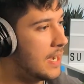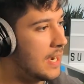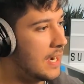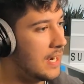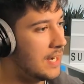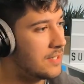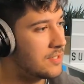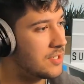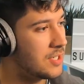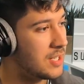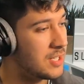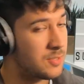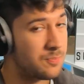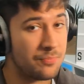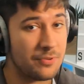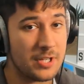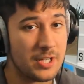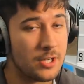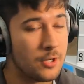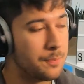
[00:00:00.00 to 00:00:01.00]
And yeah, it's
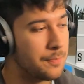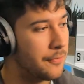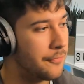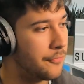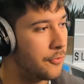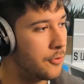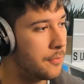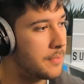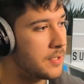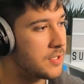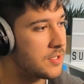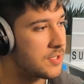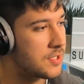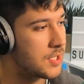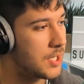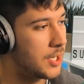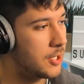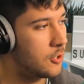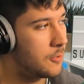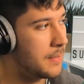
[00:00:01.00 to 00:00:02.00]
pretty good performance.
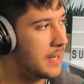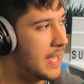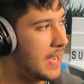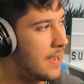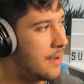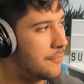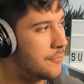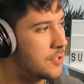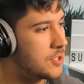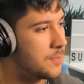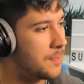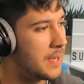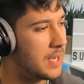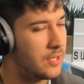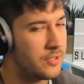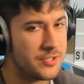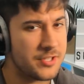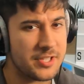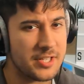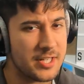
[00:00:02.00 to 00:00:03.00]
I normally average
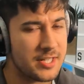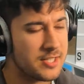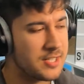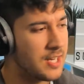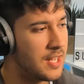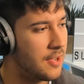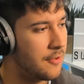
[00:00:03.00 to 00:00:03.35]
about 60